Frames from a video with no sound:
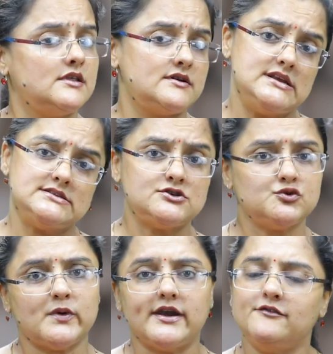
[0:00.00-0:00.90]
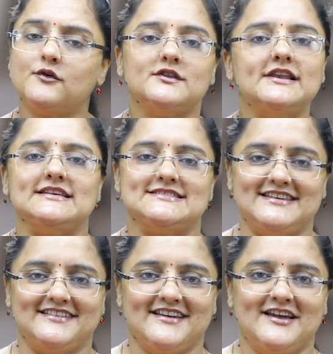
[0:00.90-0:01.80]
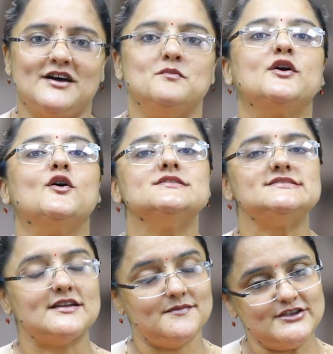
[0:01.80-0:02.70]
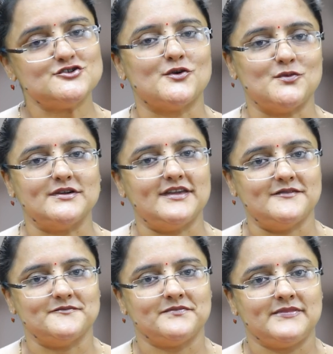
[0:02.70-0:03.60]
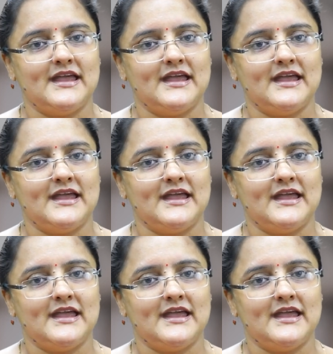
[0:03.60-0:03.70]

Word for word: the reason to worry for the lessee because there will be short working.